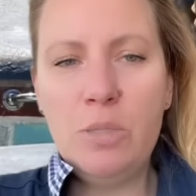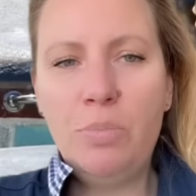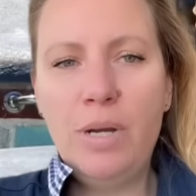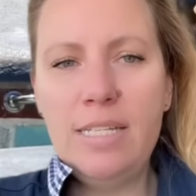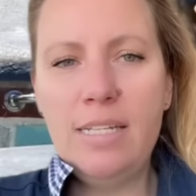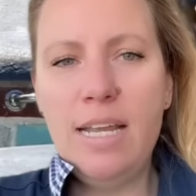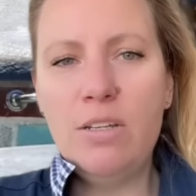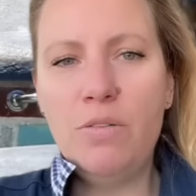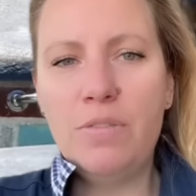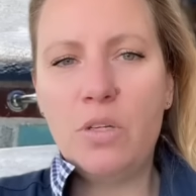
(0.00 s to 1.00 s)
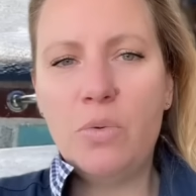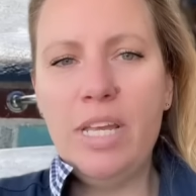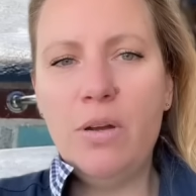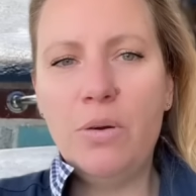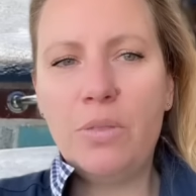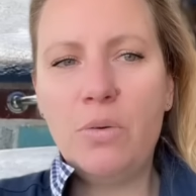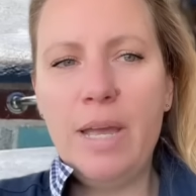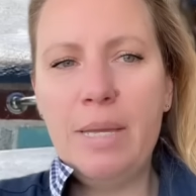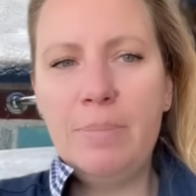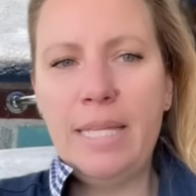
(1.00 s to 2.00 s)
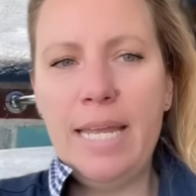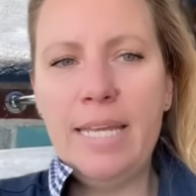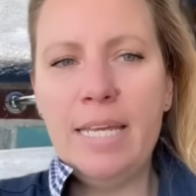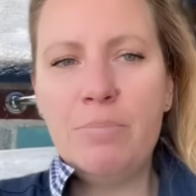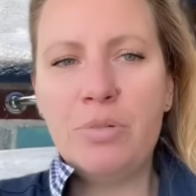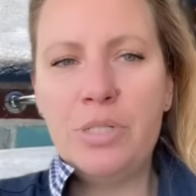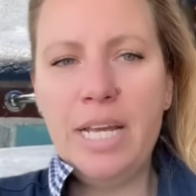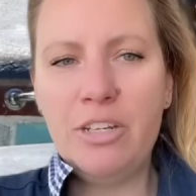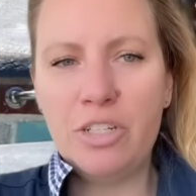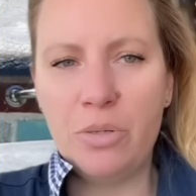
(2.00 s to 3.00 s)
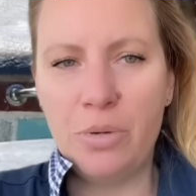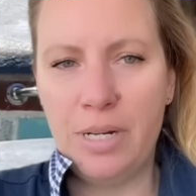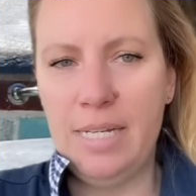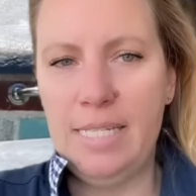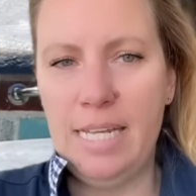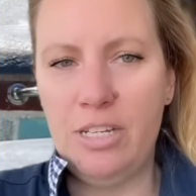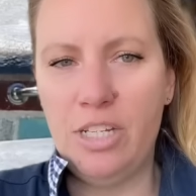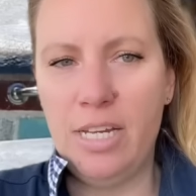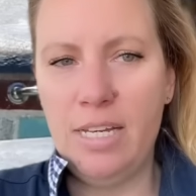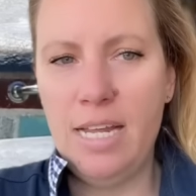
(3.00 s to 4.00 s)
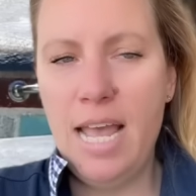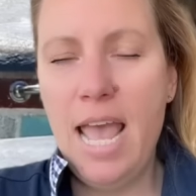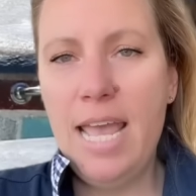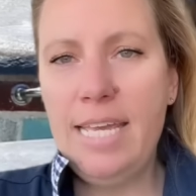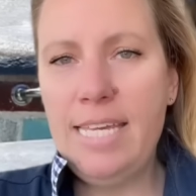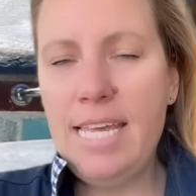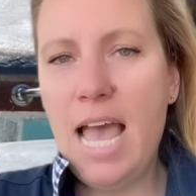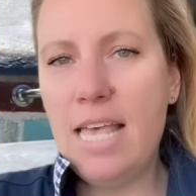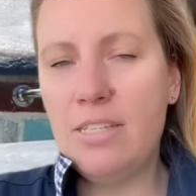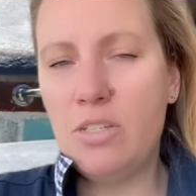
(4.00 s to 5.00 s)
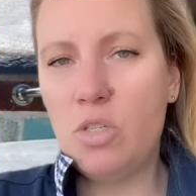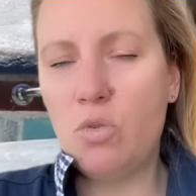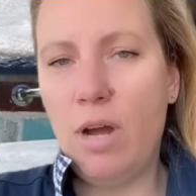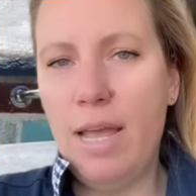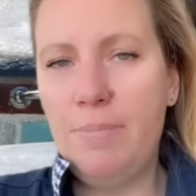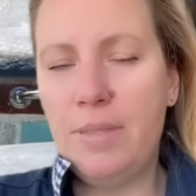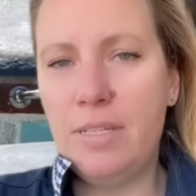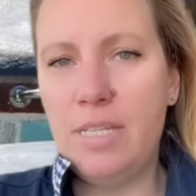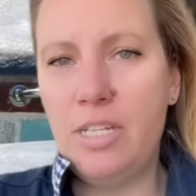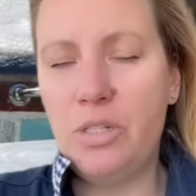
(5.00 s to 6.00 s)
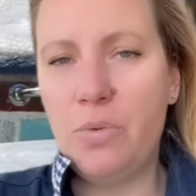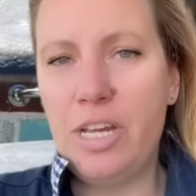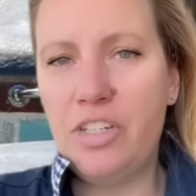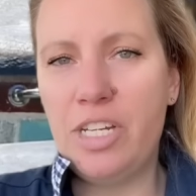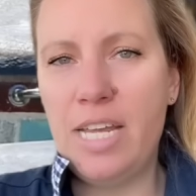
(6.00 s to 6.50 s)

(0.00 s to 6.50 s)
president of the Greek Earthquake Planning and Protection Organization. He has described the situation